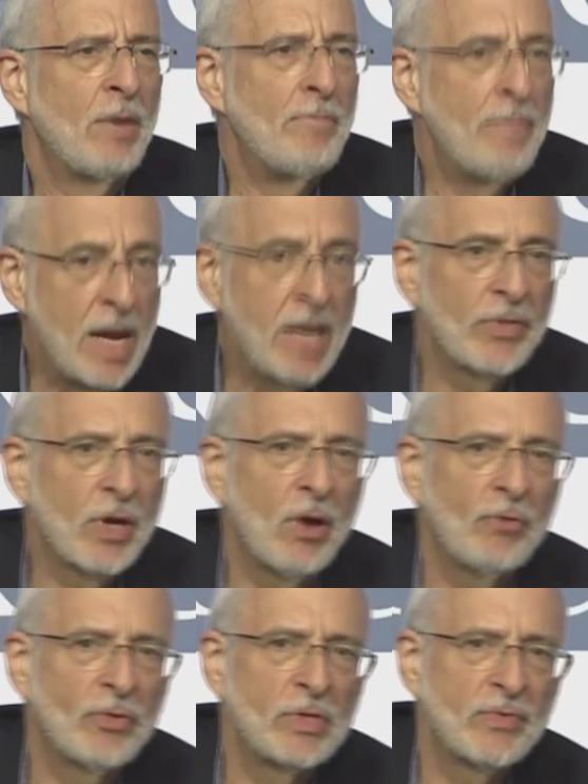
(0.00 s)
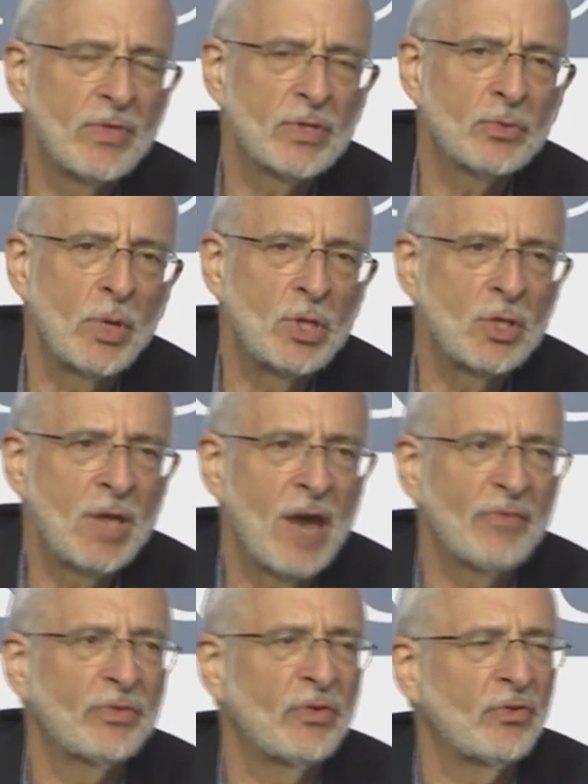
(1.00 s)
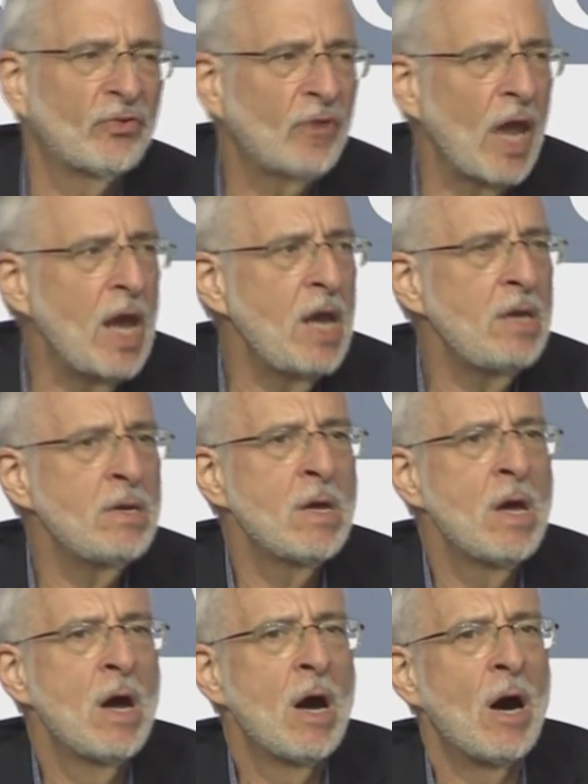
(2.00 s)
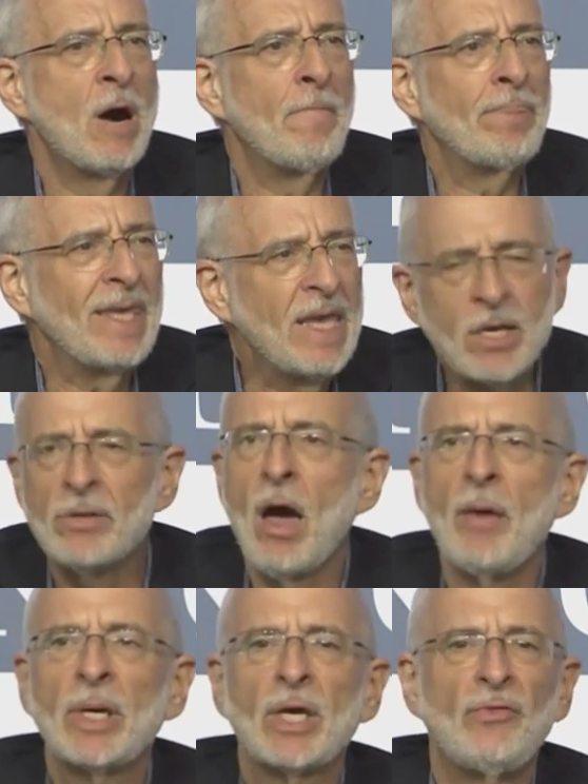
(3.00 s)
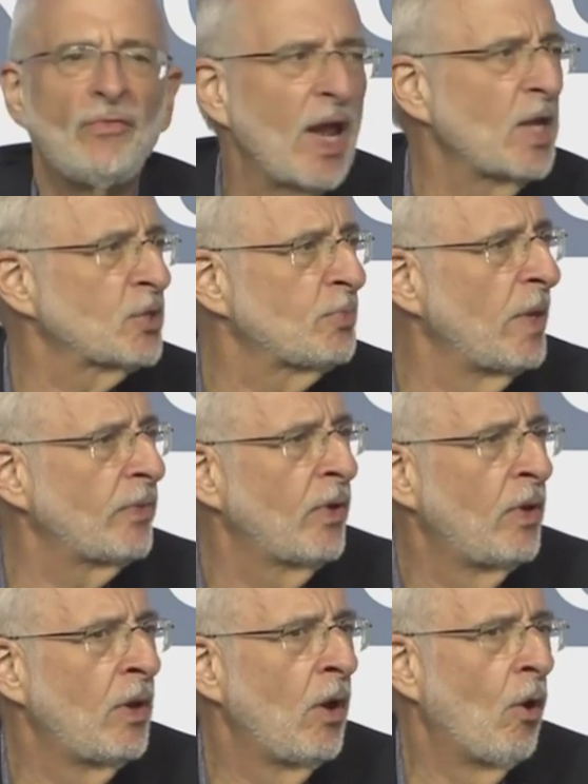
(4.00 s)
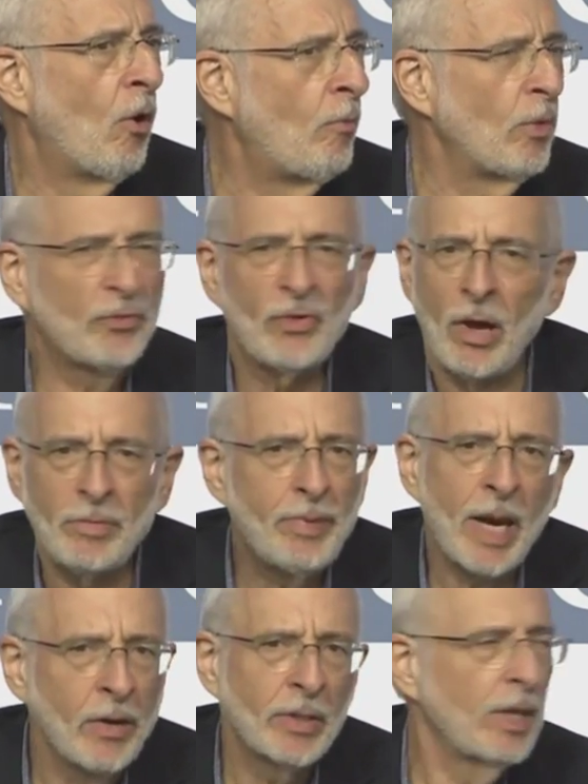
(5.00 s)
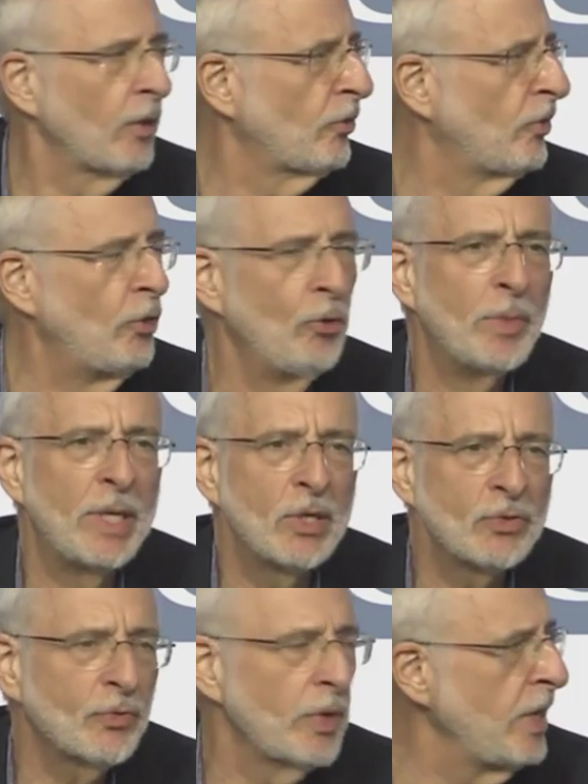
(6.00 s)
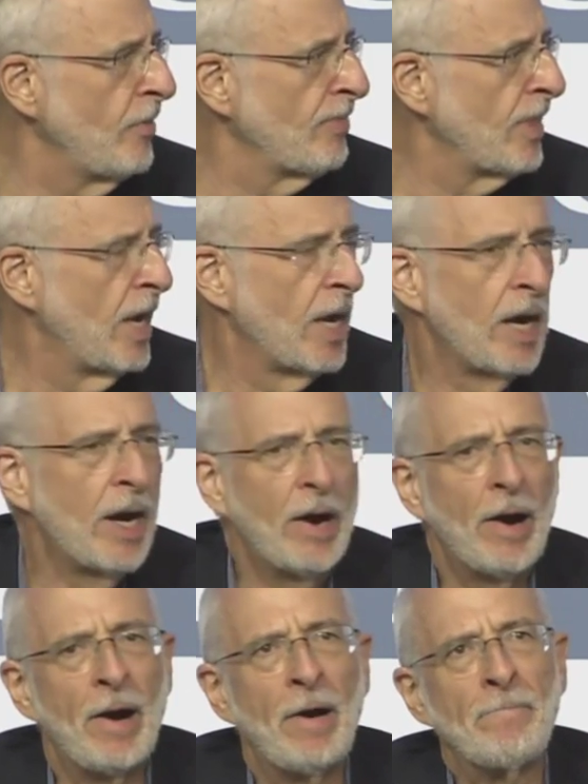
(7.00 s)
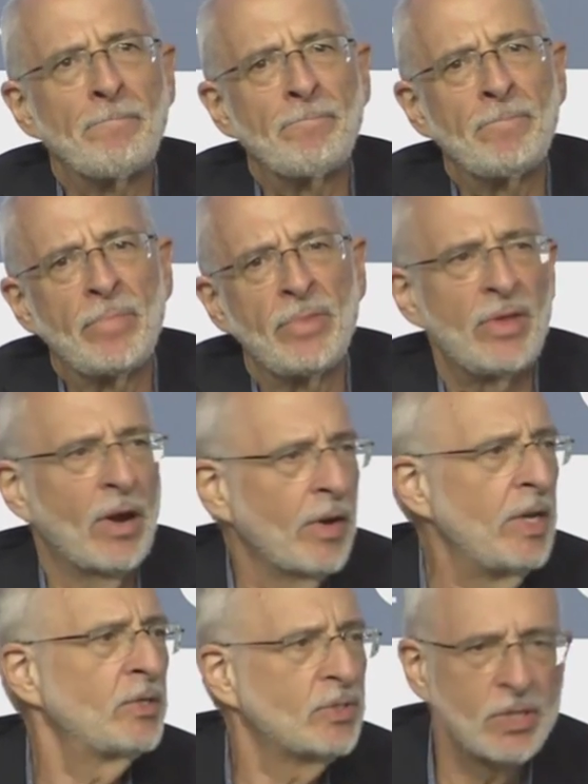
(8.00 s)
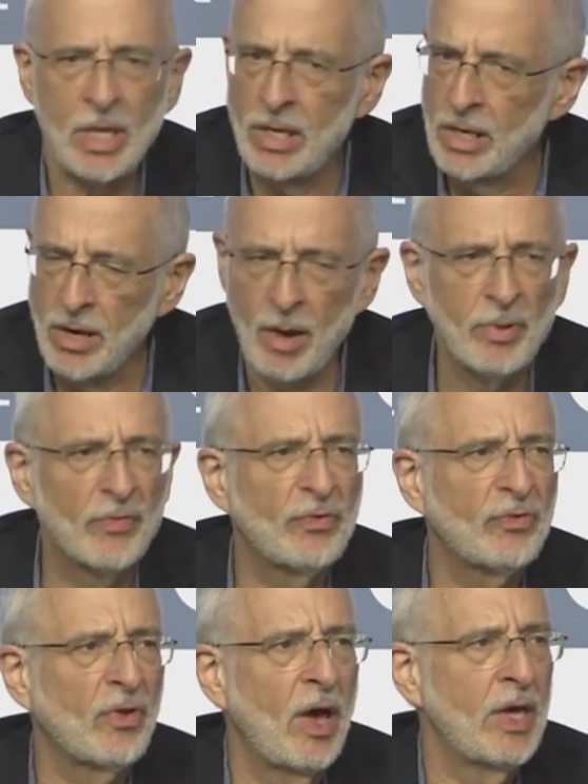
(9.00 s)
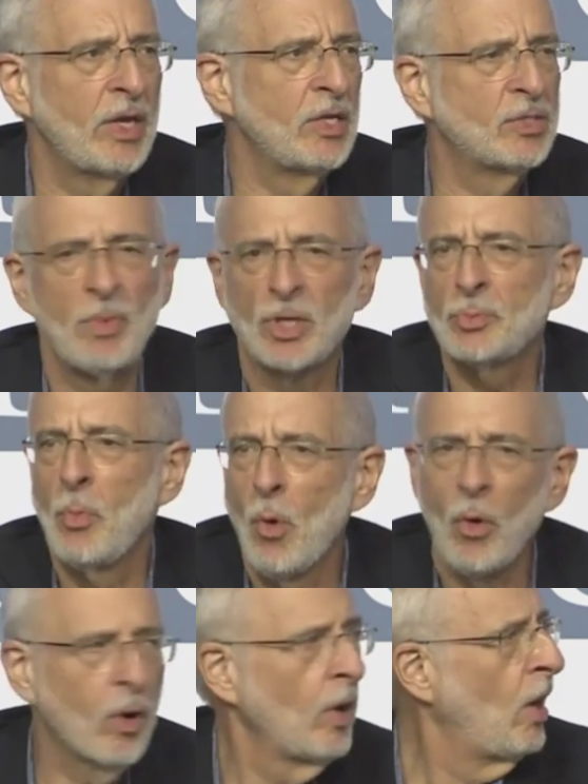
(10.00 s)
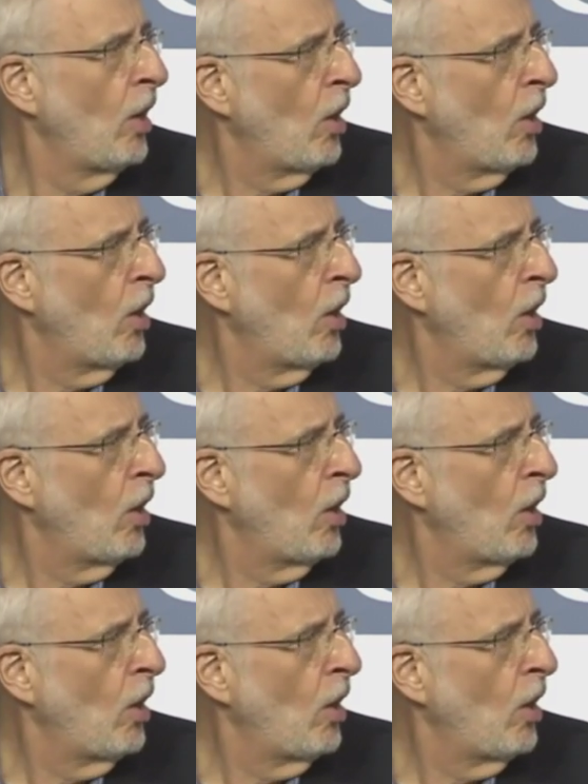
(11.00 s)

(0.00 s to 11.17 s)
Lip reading: many of the countries of this region have sustained economic advancement almost unparalleled in human history. There is, in a number of societies, much more